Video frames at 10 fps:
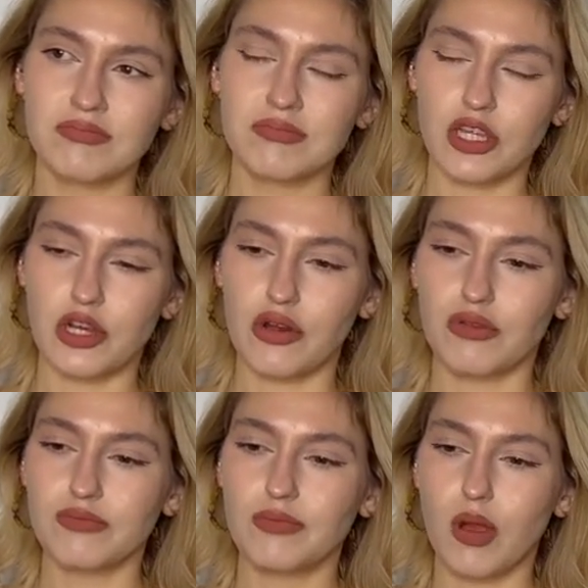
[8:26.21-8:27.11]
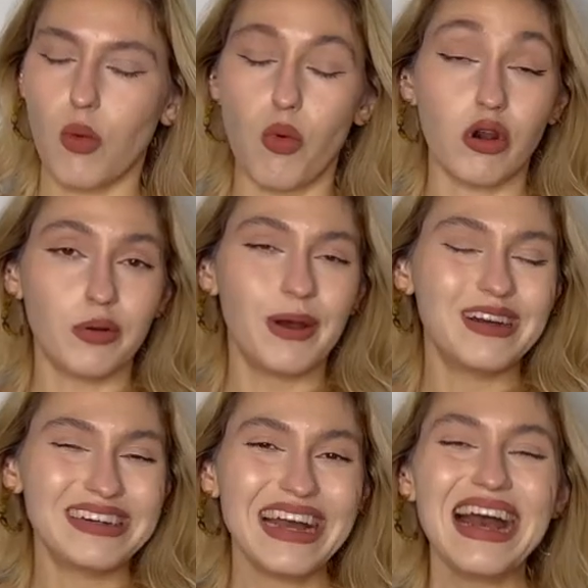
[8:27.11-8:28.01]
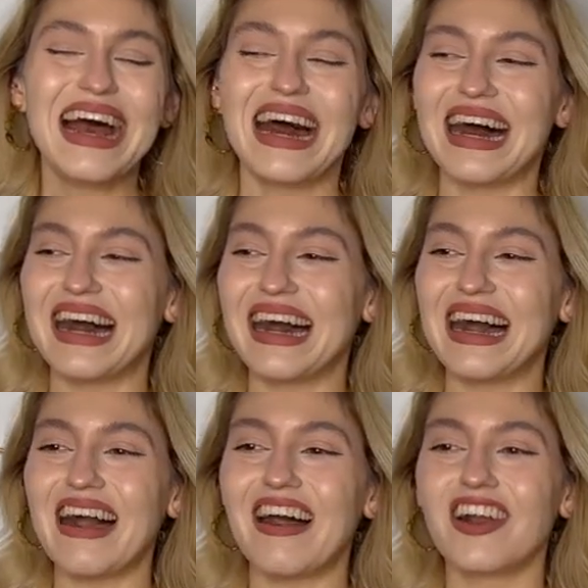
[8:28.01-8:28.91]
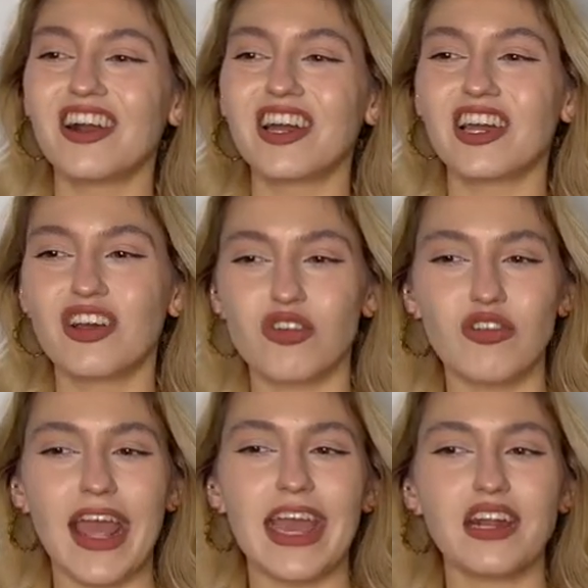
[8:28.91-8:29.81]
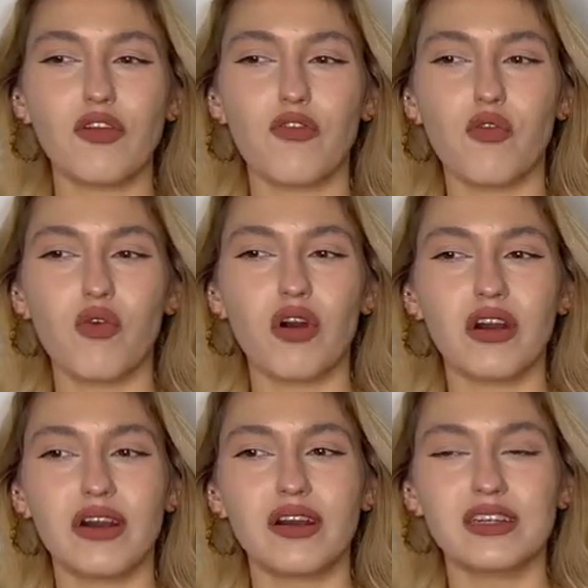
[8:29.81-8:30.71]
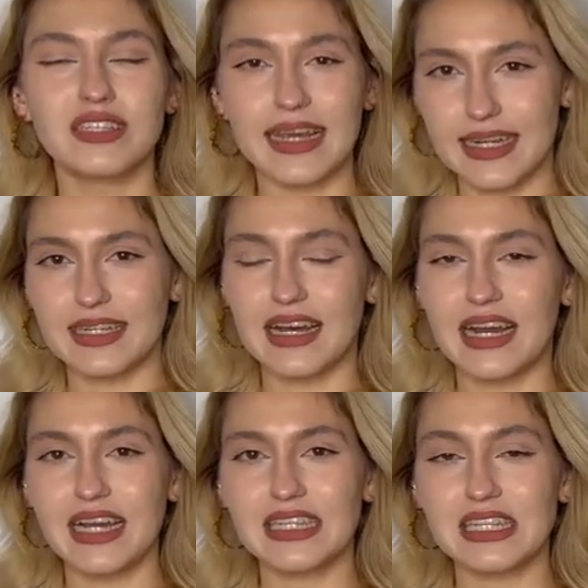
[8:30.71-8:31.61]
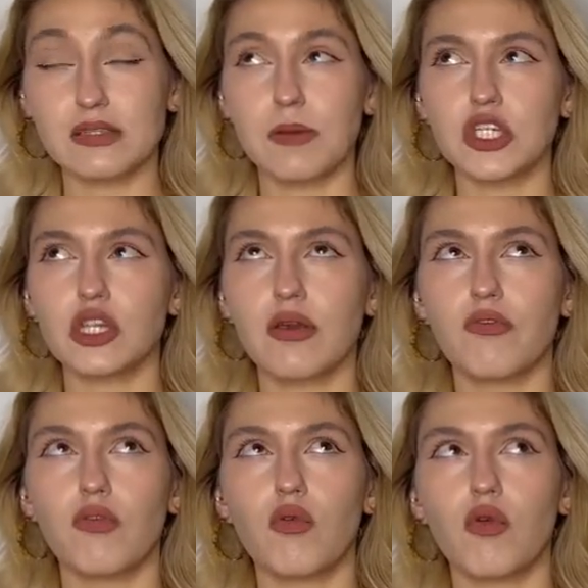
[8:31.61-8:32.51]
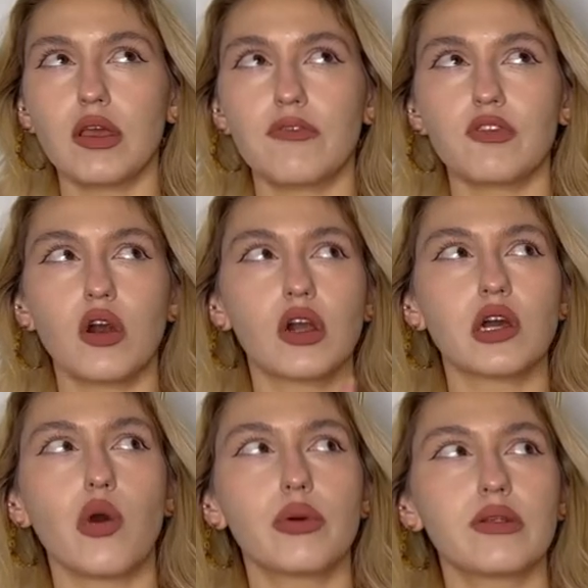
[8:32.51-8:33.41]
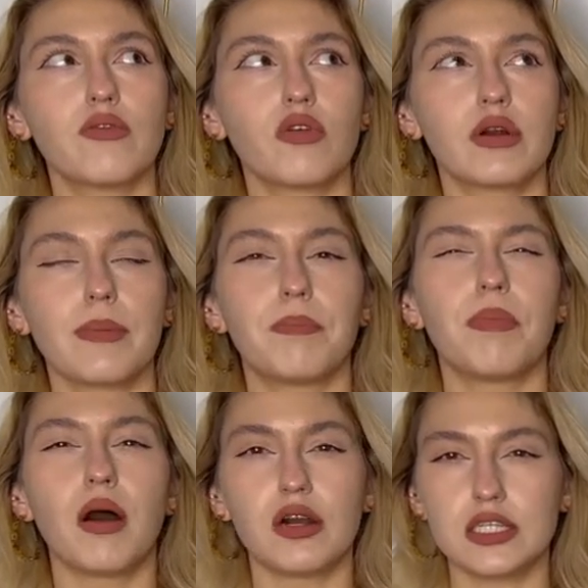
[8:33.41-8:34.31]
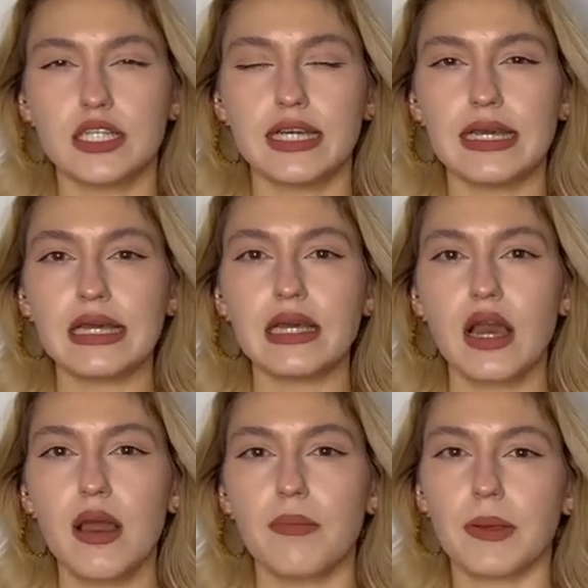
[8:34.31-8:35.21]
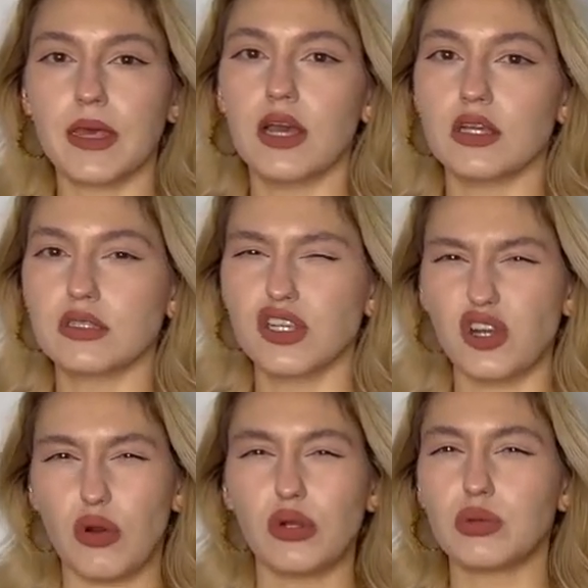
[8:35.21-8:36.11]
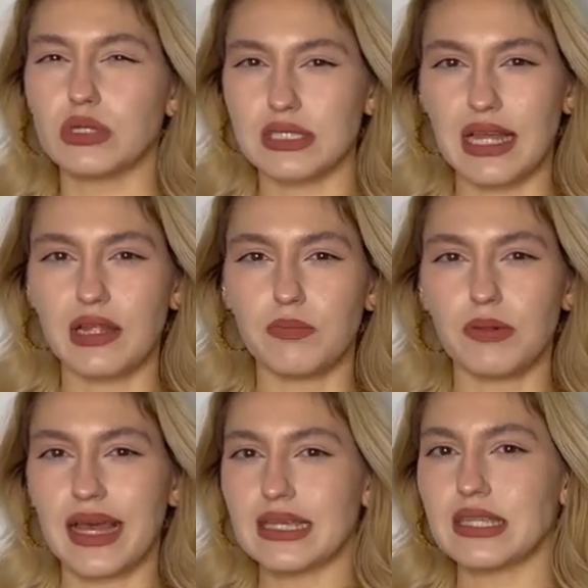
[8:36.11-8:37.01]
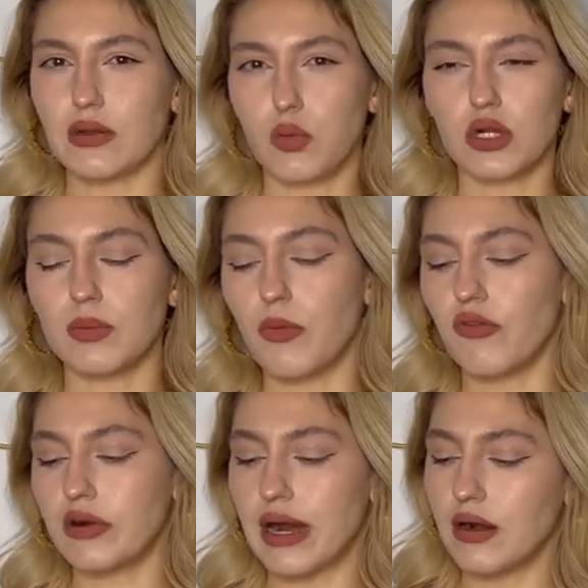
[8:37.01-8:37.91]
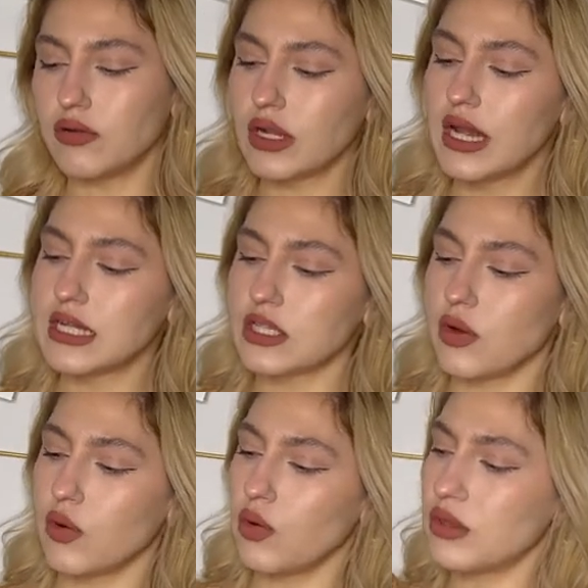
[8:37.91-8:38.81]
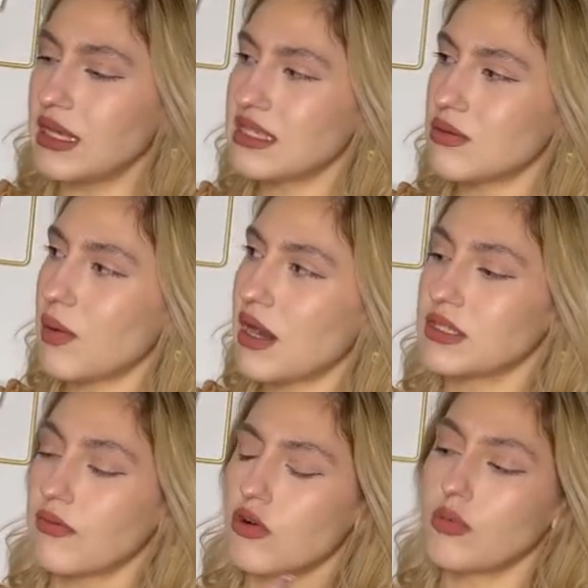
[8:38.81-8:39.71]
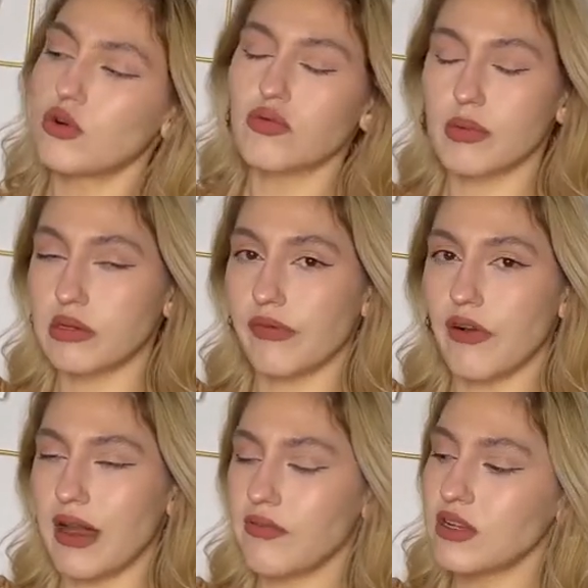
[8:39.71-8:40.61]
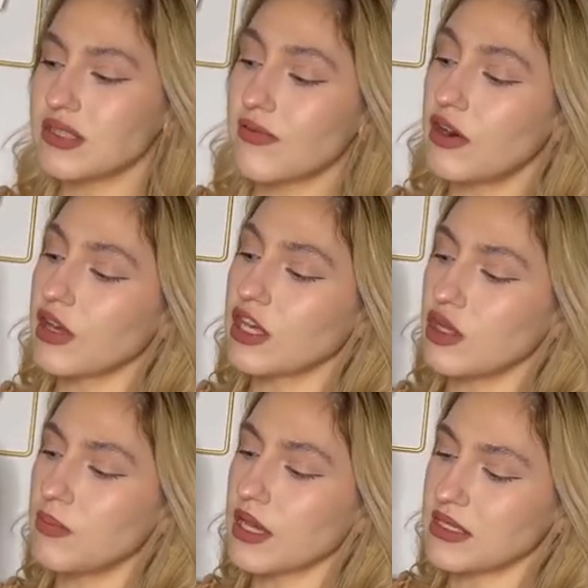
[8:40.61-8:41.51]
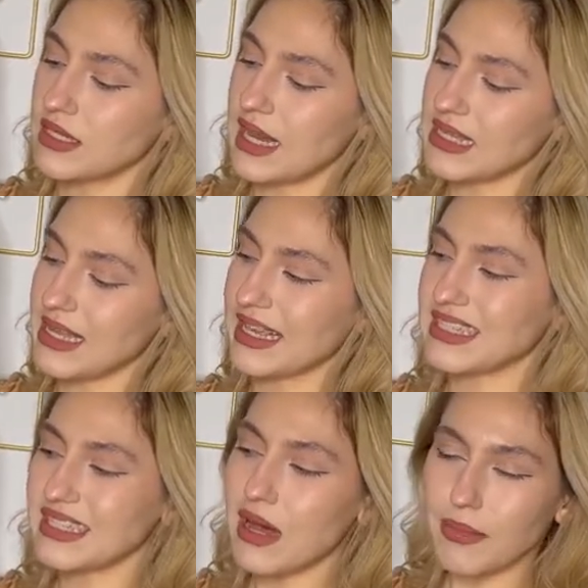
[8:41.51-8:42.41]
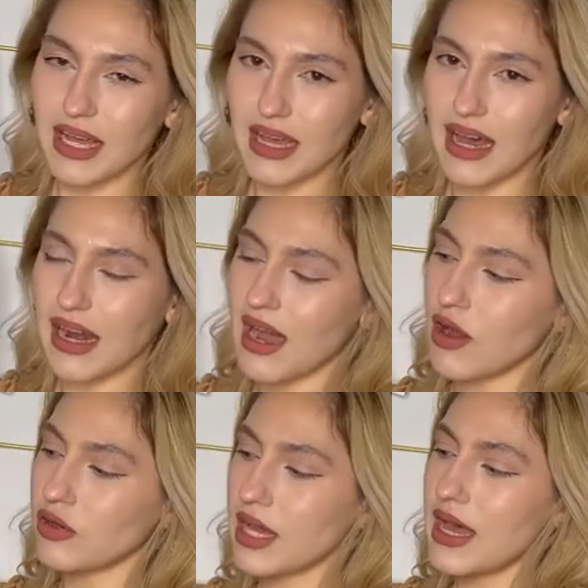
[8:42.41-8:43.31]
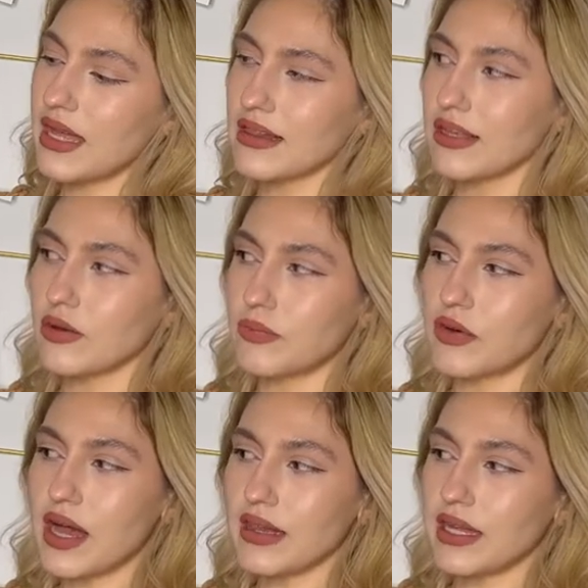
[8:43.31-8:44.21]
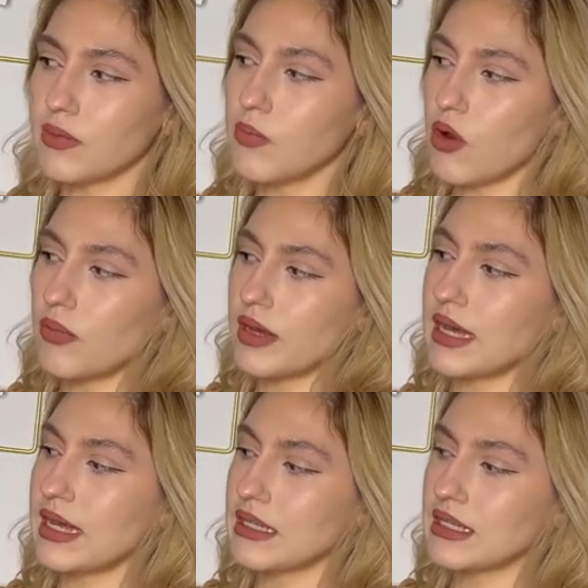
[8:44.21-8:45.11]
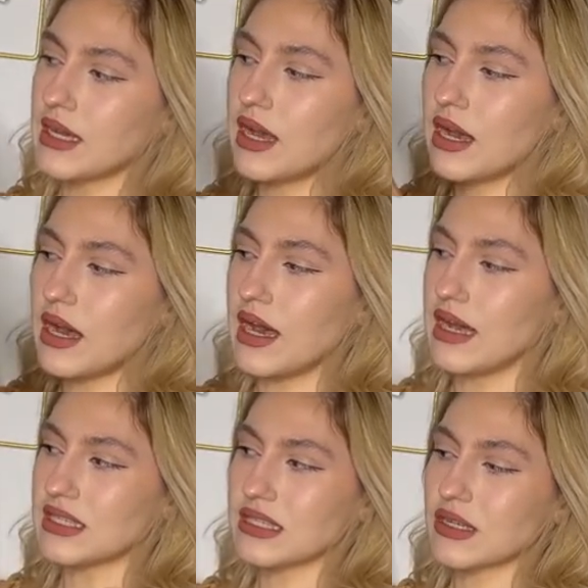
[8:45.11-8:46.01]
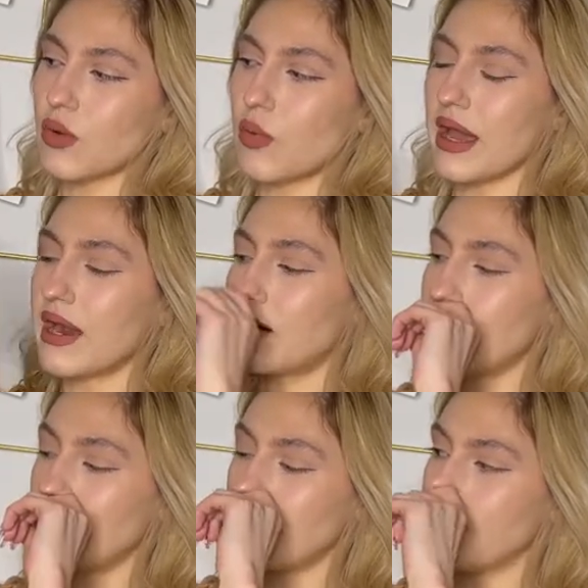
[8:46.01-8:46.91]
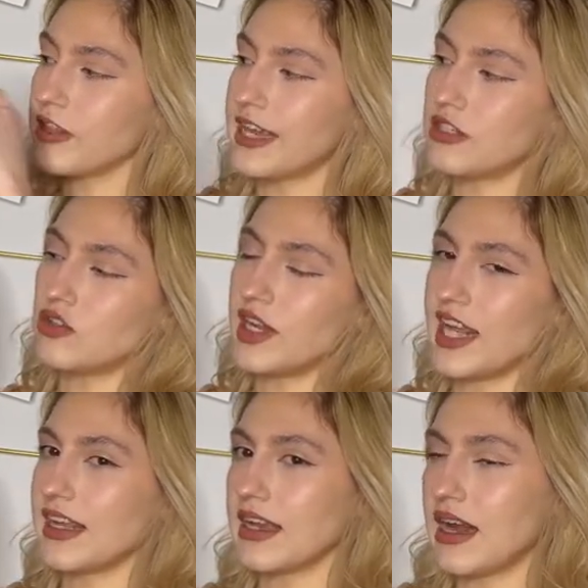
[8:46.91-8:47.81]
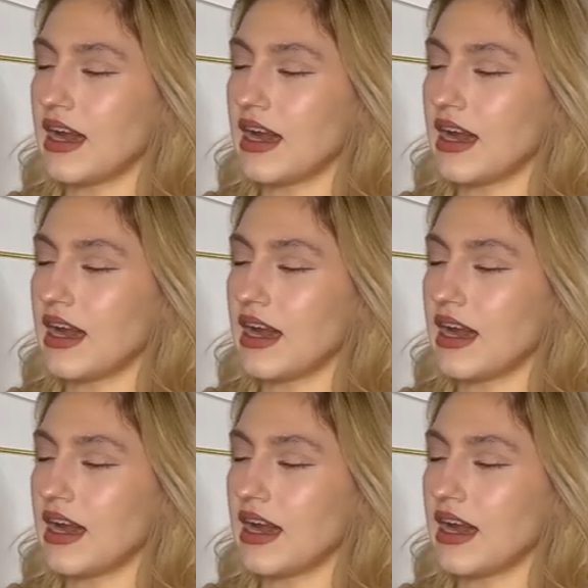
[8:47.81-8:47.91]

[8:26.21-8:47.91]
you know, warm. Are great for date nights, especially for if you are going for a partying, because you know it will stay in place and won't move around. So this one from Urban Revival, and it's very cute because it has like a stomach cutout, a little bralette moment, a square very flattering